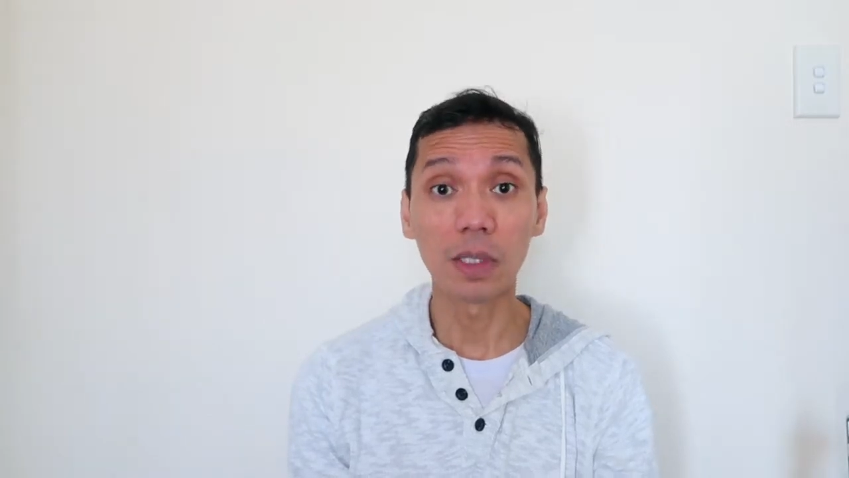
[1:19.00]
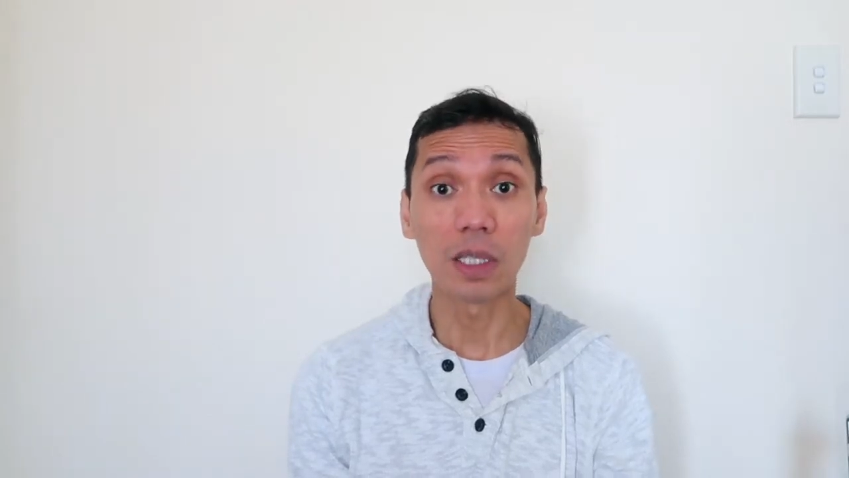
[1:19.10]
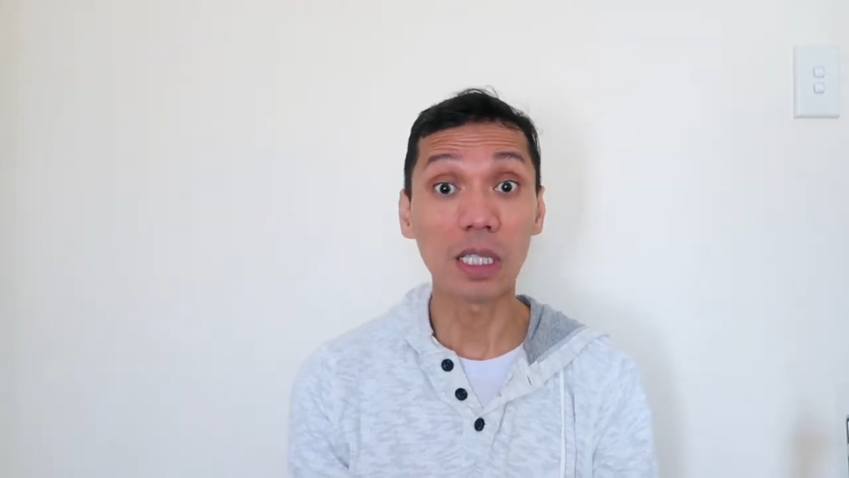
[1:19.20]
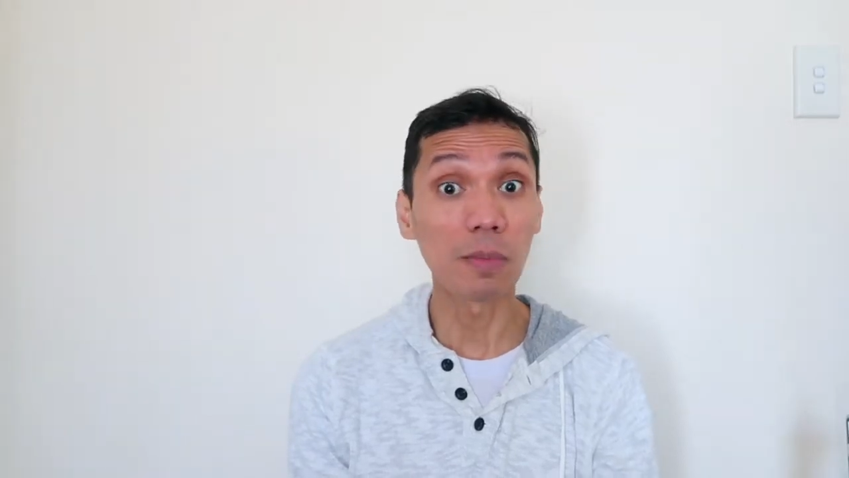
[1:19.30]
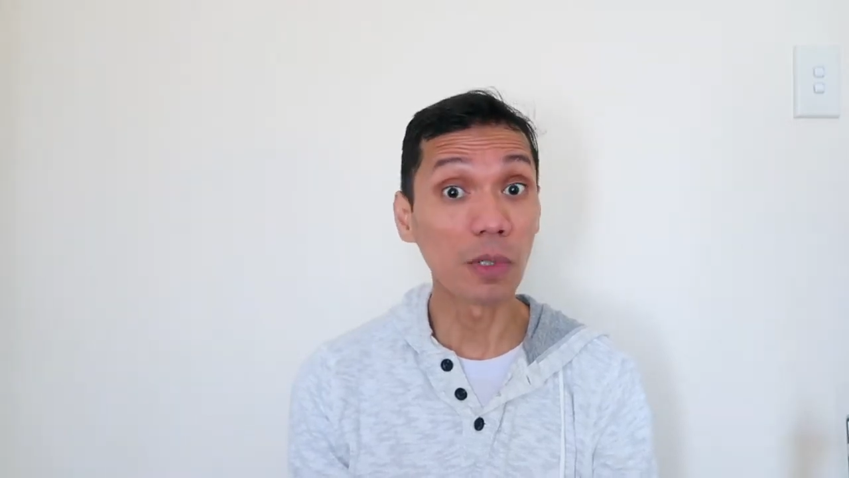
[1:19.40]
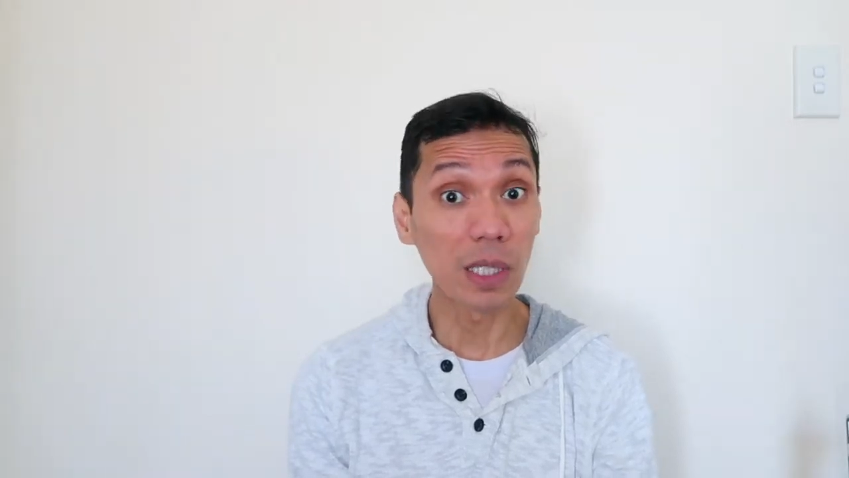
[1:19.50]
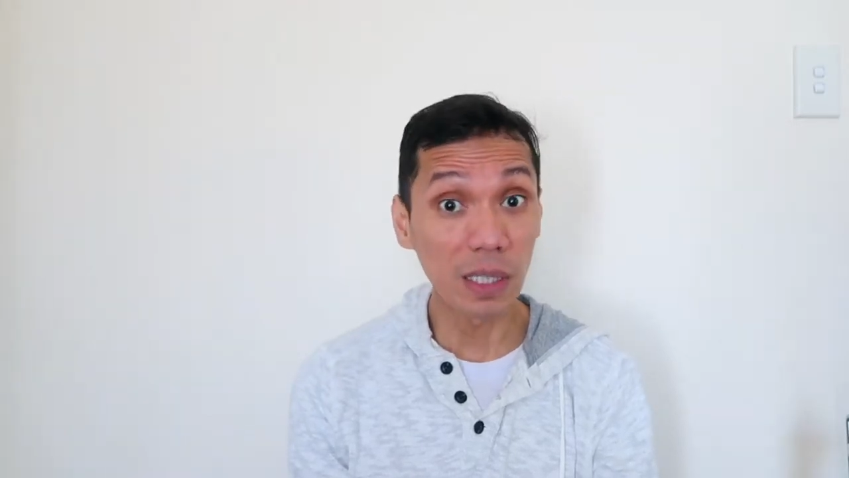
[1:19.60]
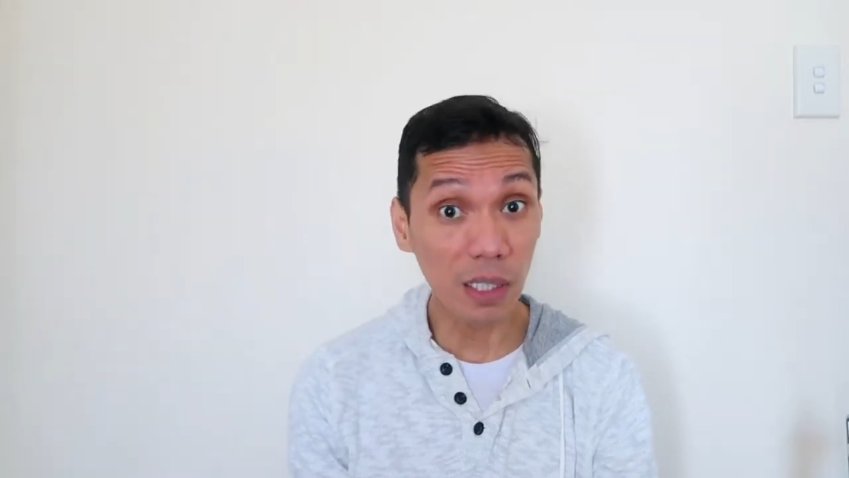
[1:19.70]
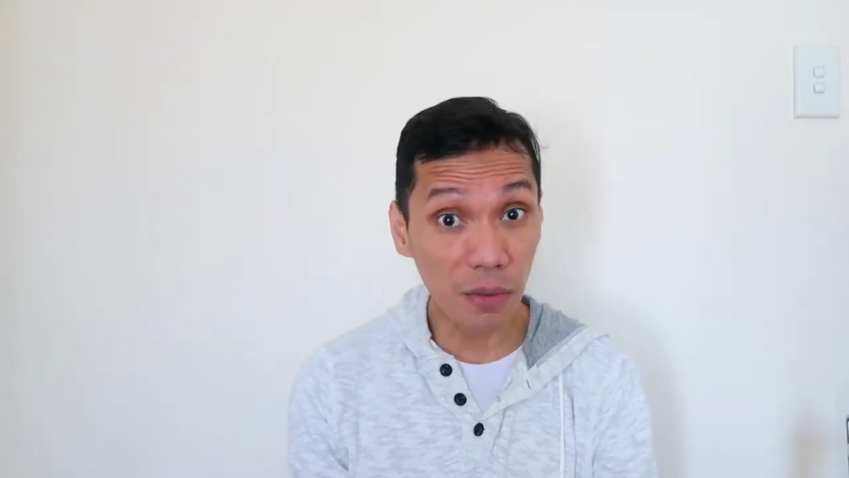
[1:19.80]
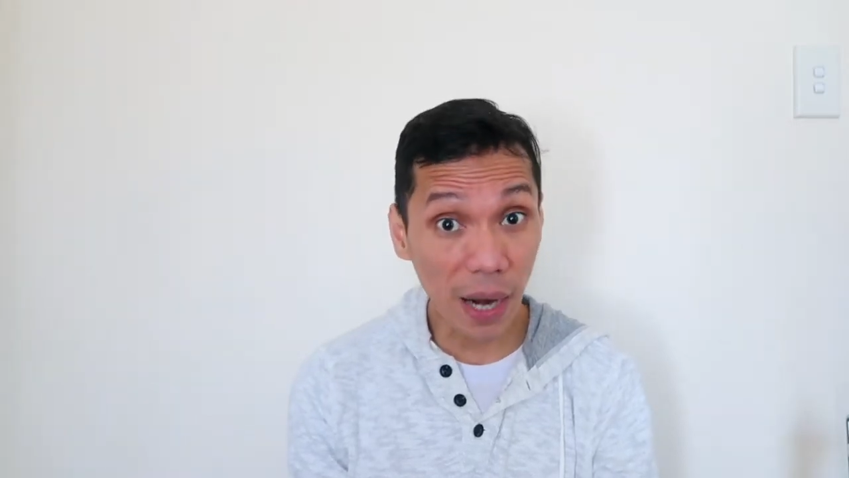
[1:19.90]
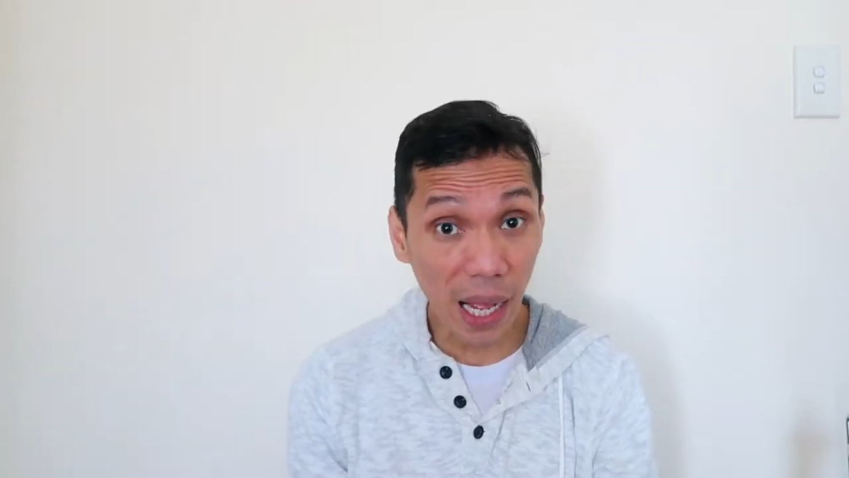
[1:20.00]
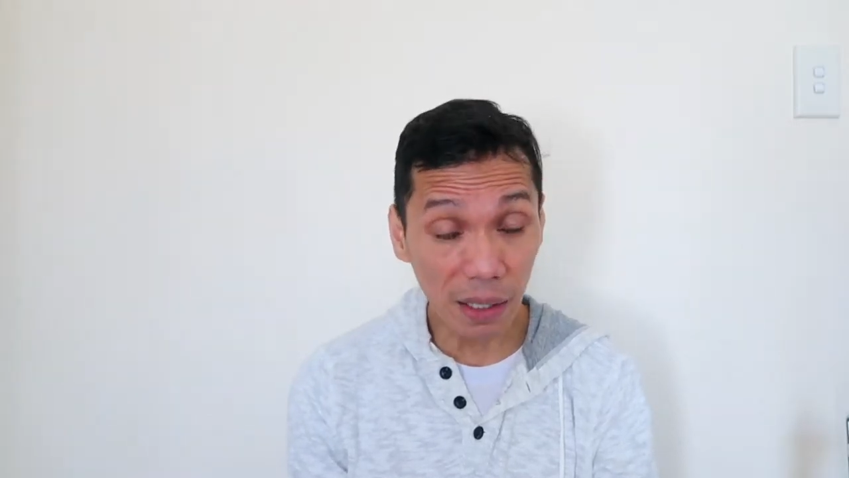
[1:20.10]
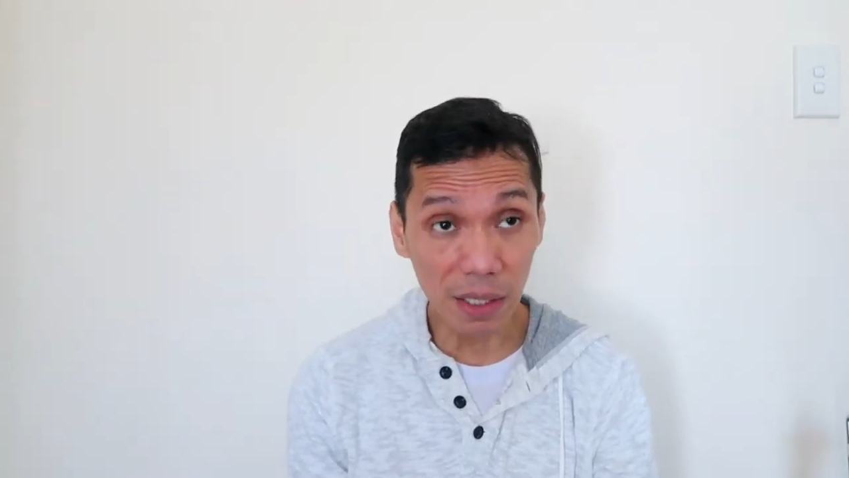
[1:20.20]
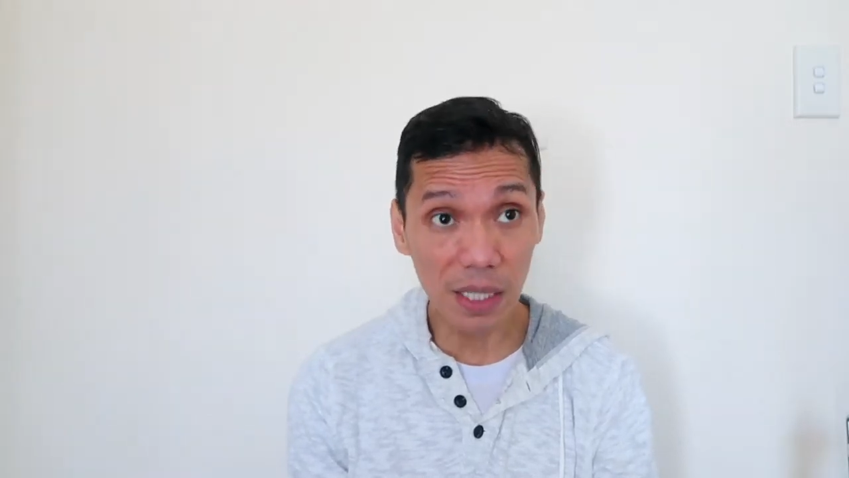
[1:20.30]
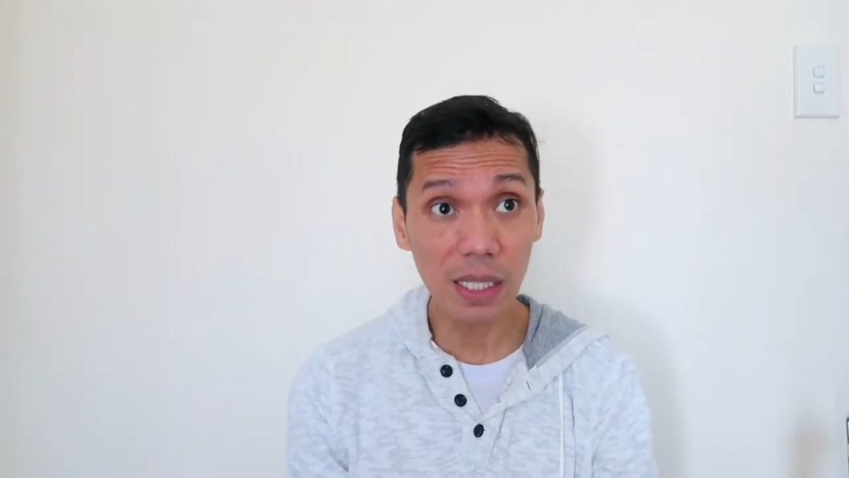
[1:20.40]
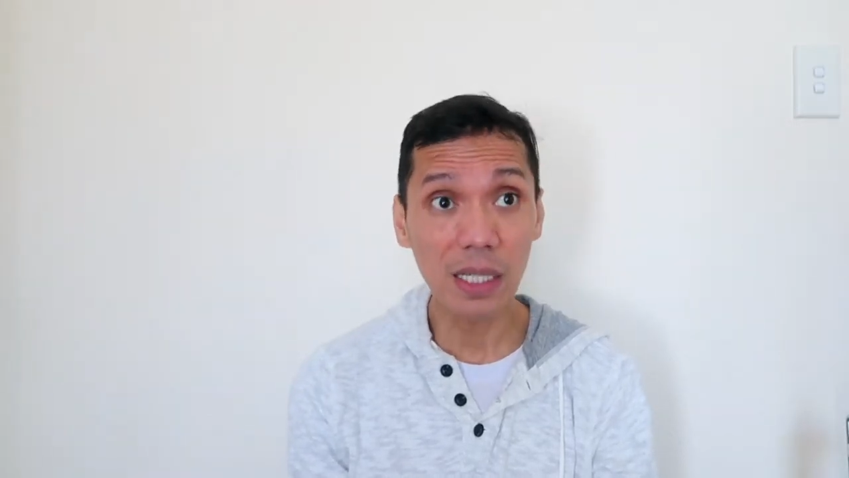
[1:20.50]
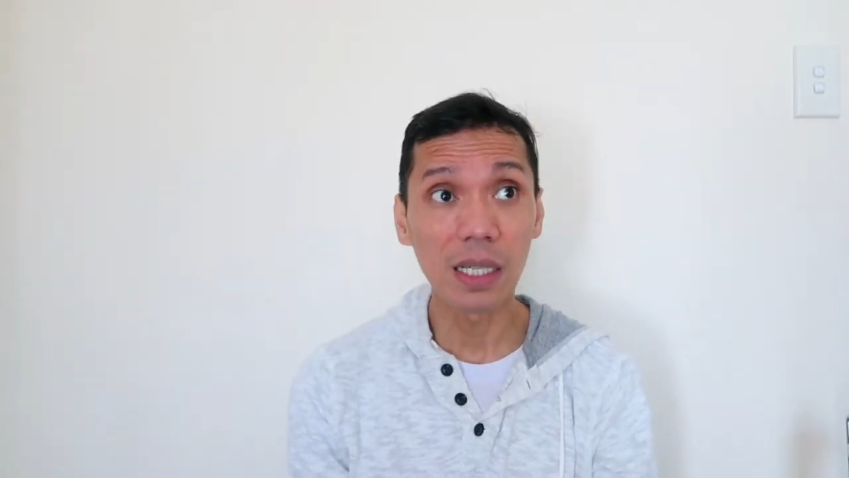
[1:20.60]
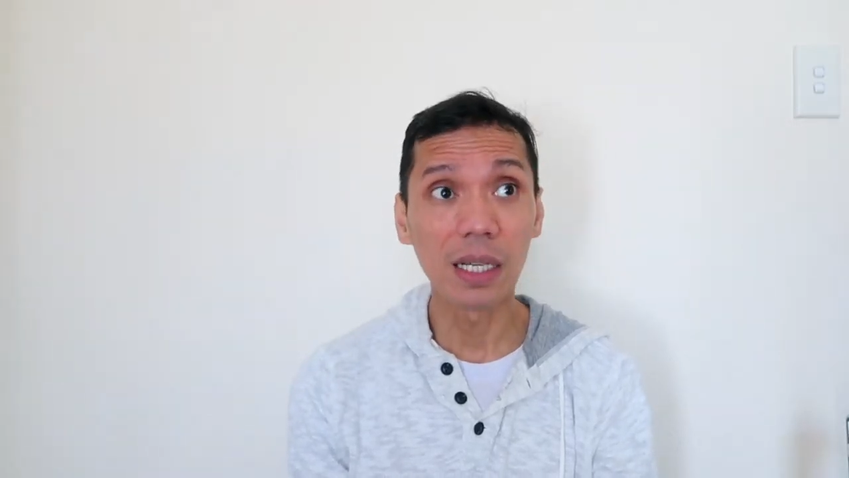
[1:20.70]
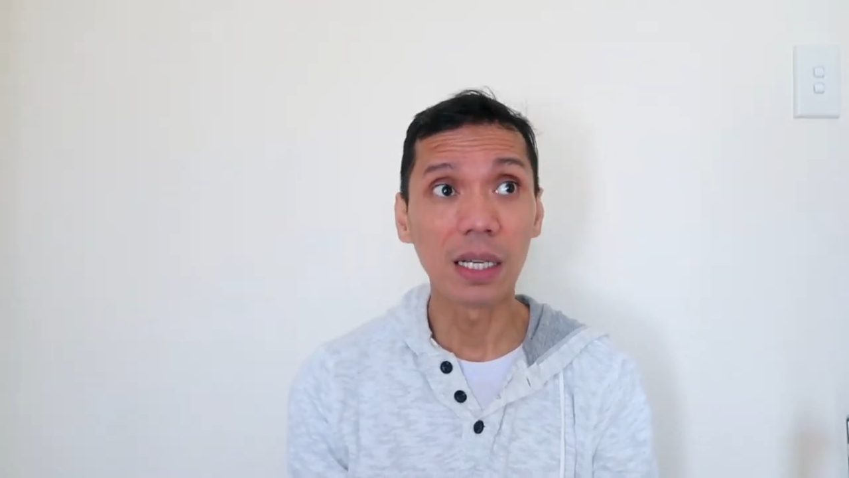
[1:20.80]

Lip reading: It's more than the trance.